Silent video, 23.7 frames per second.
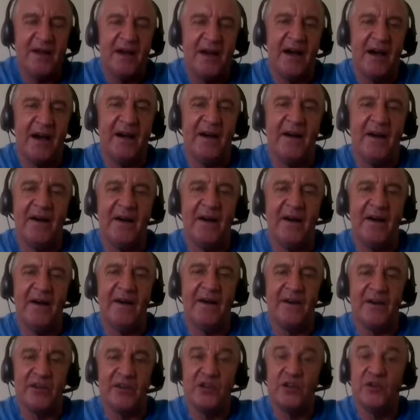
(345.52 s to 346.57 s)

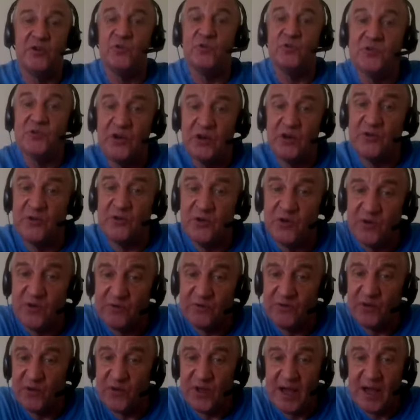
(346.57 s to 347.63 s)
You can also look
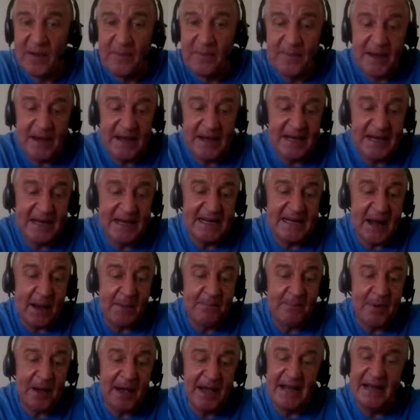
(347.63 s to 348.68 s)
for them in
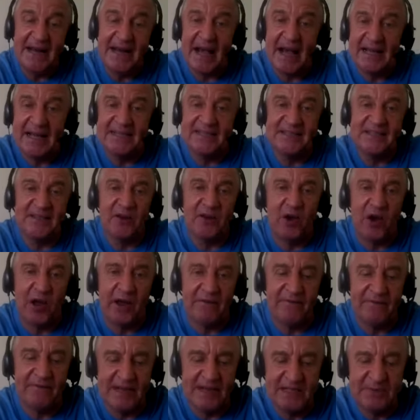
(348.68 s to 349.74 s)
paid ads like
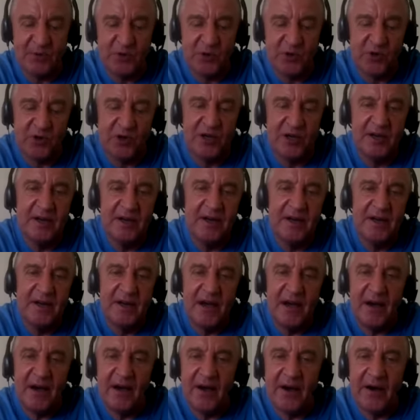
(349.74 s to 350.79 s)
Facebook,
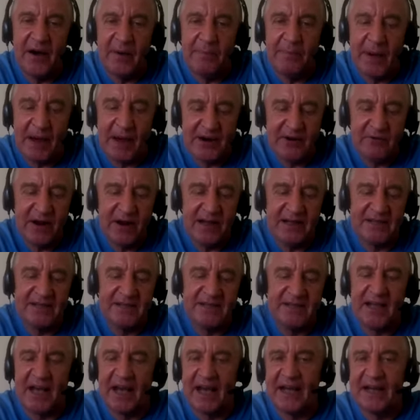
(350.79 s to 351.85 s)
banner
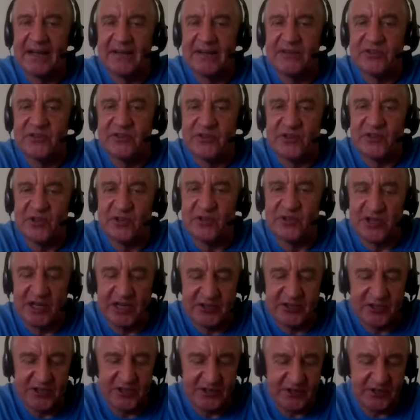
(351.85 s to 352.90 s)
ads, and search
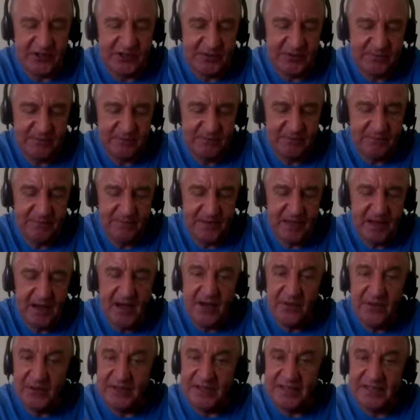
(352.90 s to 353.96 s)
engines.
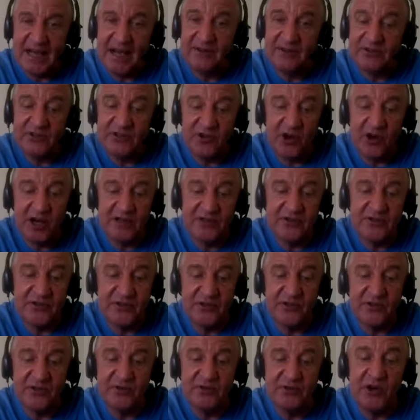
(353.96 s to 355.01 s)
The downside
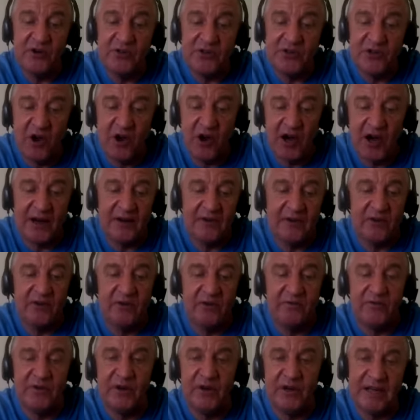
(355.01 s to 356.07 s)
to those kind
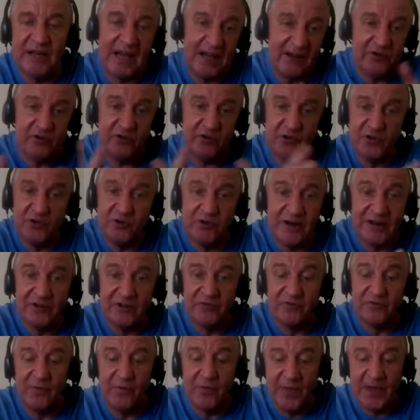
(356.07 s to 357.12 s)
of getting your
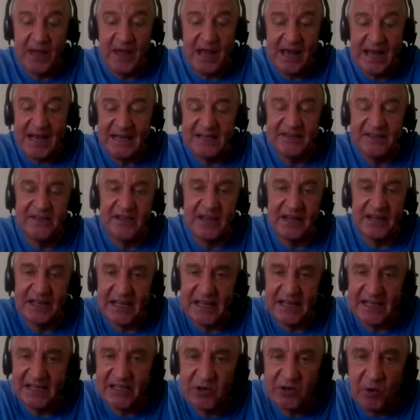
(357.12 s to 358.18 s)
URLs from there is that it
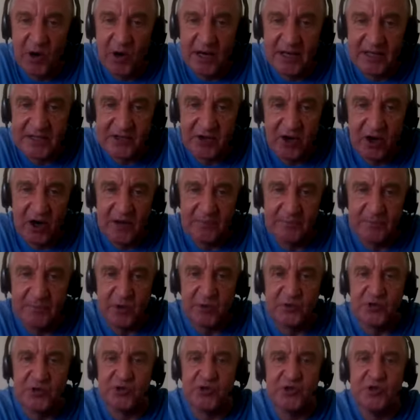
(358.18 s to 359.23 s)
is quite time
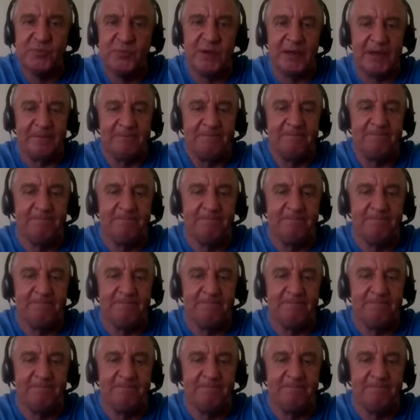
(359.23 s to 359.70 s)
consuming.